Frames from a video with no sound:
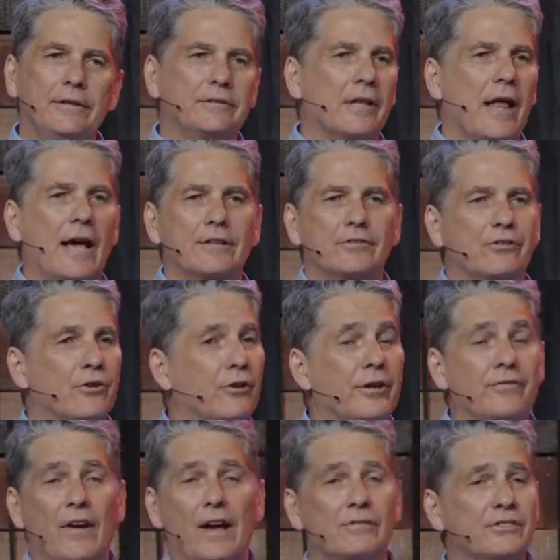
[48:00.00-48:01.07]
these last
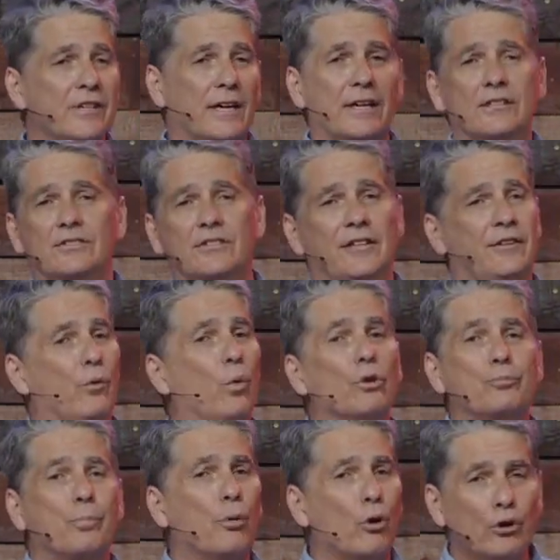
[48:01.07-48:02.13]
35 seconds than
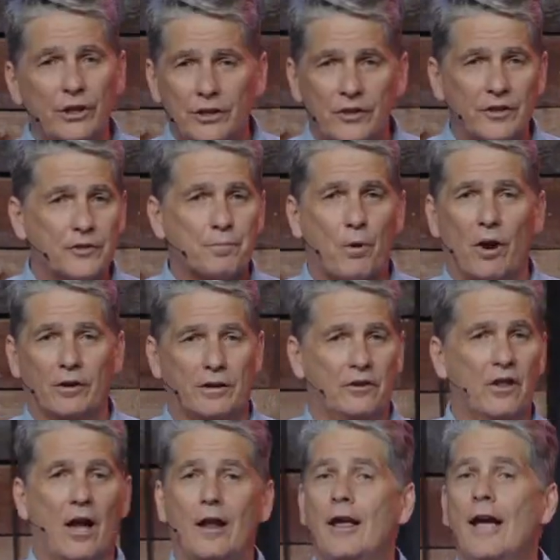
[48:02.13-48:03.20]
will pull into this
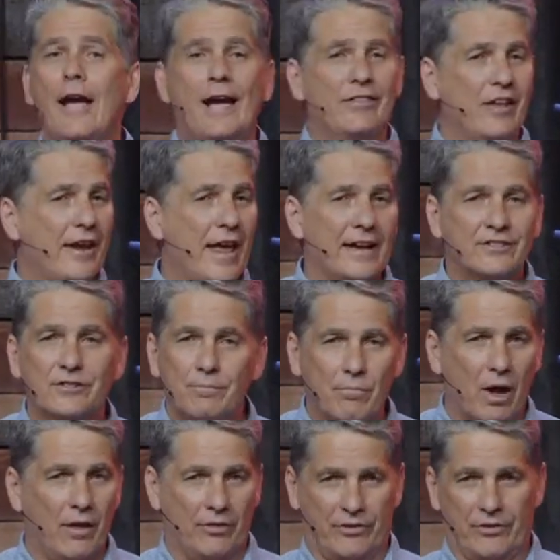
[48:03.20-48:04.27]
parking lot in the next
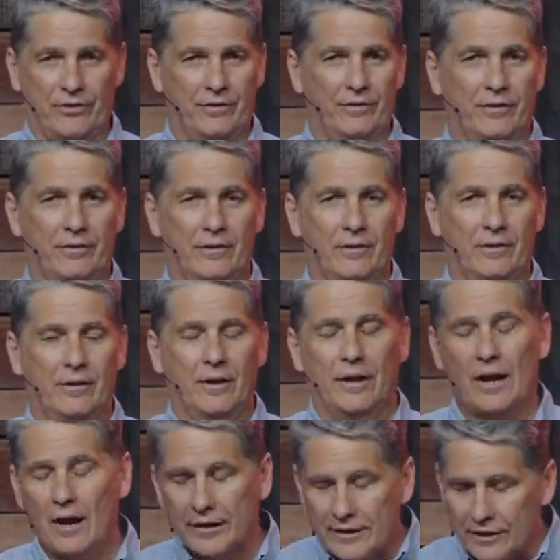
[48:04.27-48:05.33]
month.
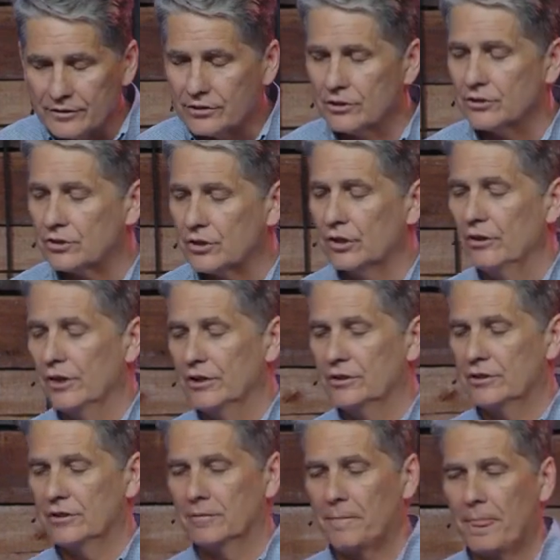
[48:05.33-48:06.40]
And I get
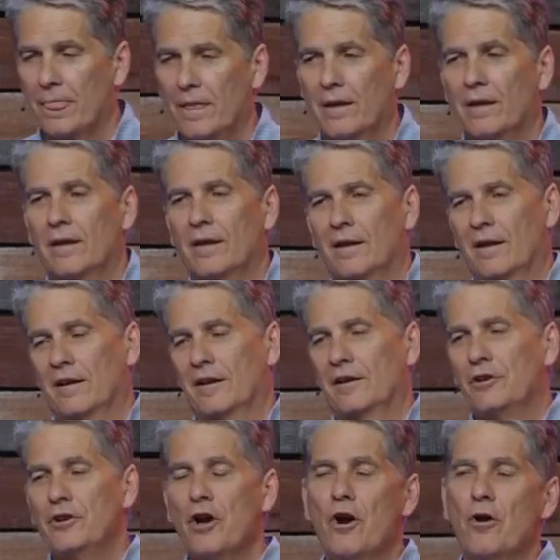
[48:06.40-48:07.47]
discouraged.
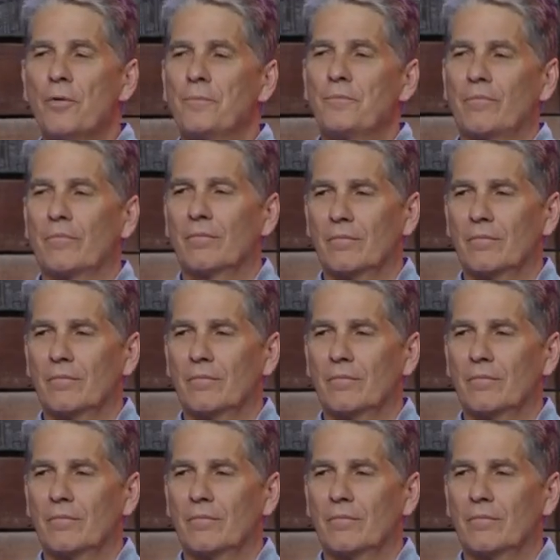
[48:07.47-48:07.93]
You know,